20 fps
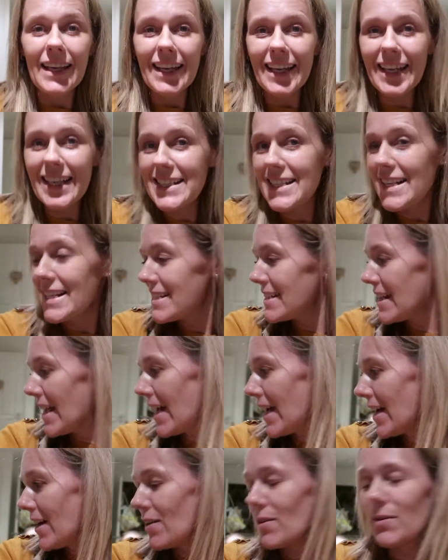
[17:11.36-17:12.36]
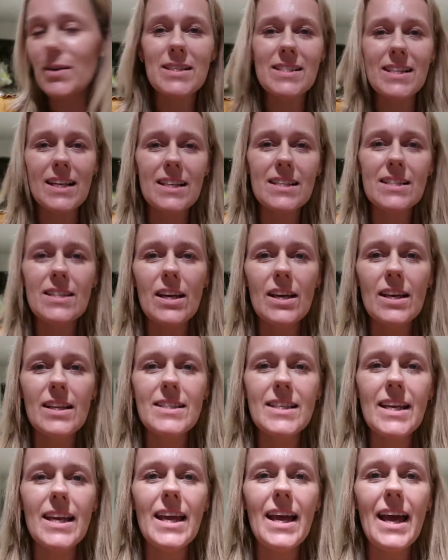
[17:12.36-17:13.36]
It is now
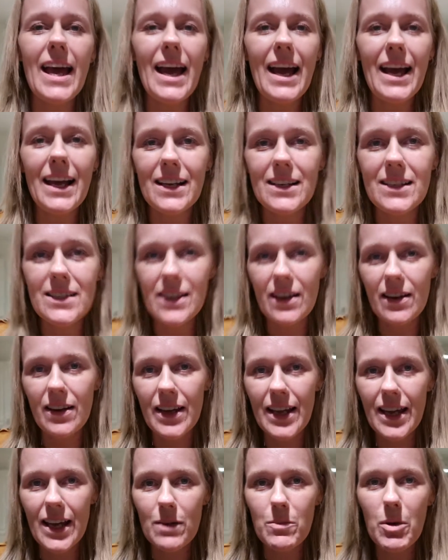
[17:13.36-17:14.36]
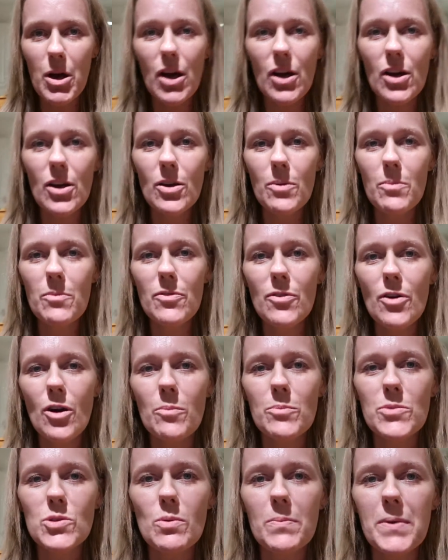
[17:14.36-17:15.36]
6:30 and I am home
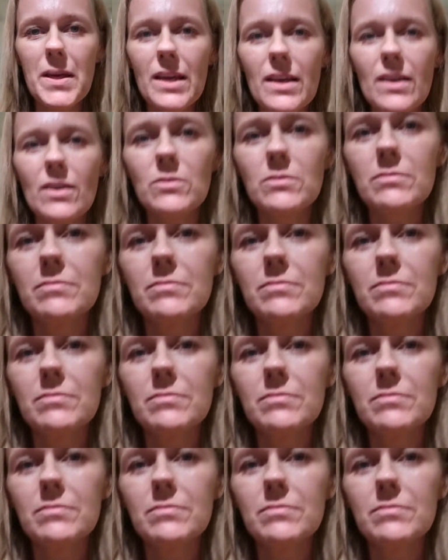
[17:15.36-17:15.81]
from swimming,